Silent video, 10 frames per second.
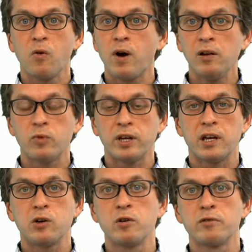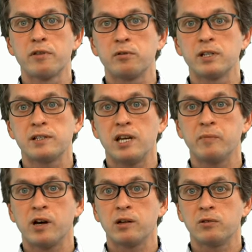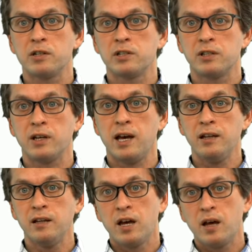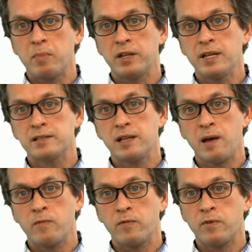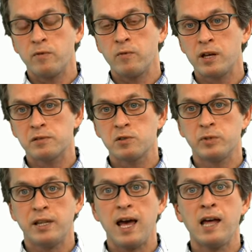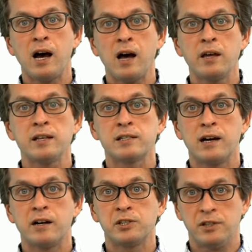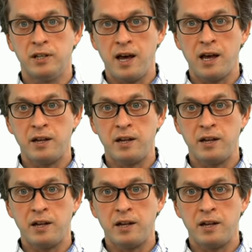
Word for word: Well, we can go through the same calculation again, but this time we assume that Ni is larger than